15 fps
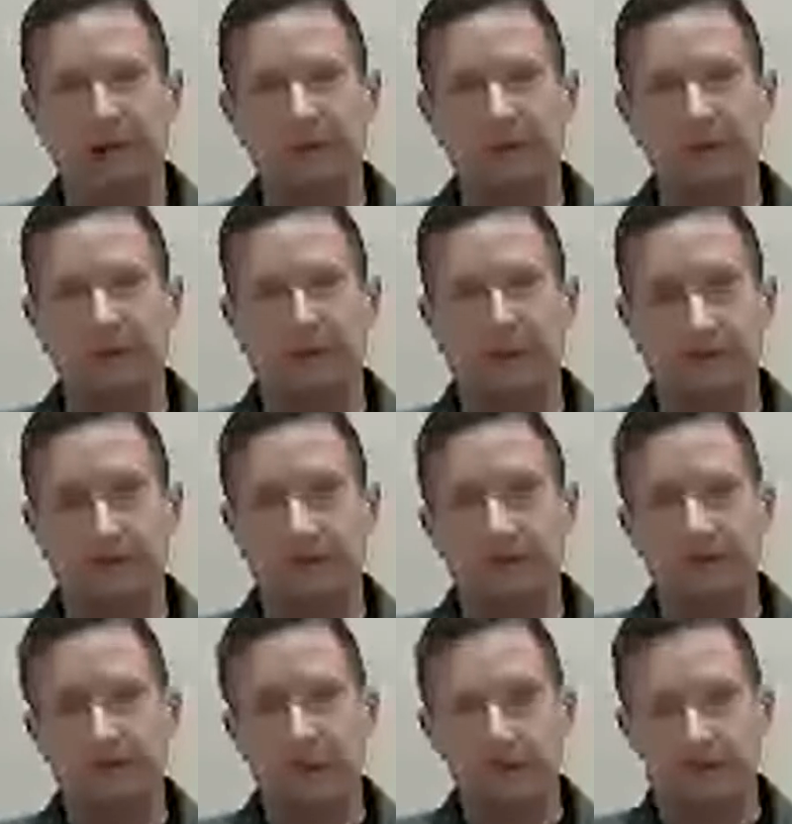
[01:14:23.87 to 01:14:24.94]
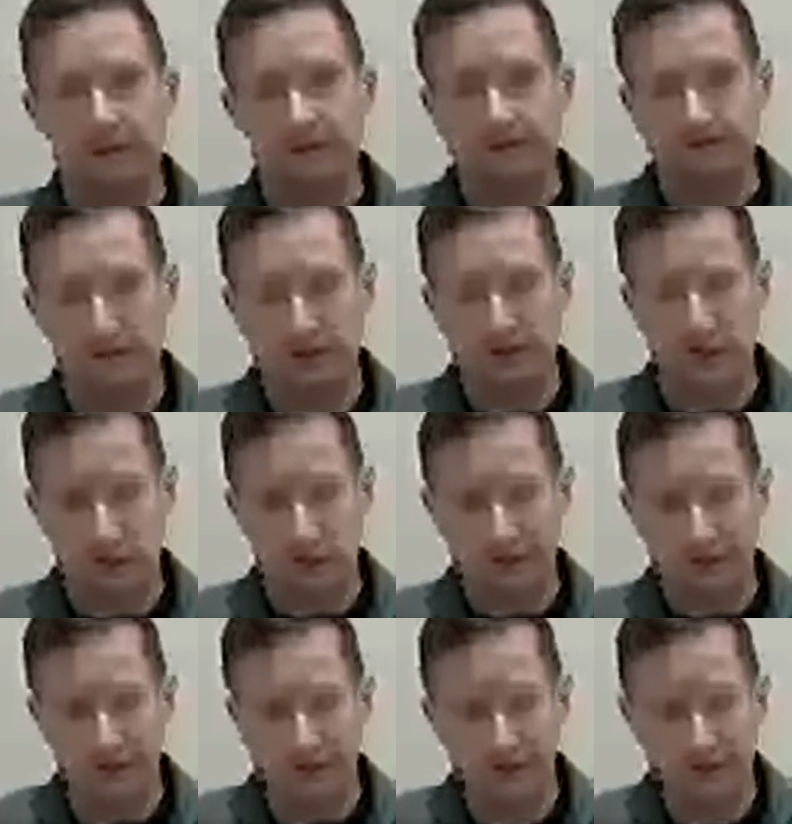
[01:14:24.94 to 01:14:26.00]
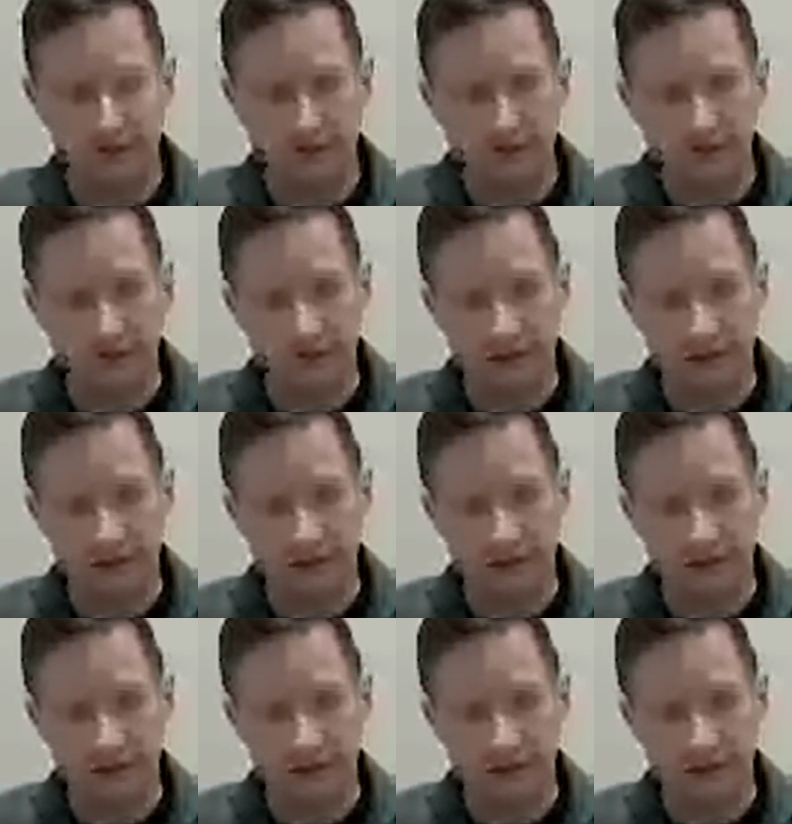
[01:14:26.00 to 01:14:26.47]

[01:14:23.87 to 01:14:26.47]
3000 in service, which is the future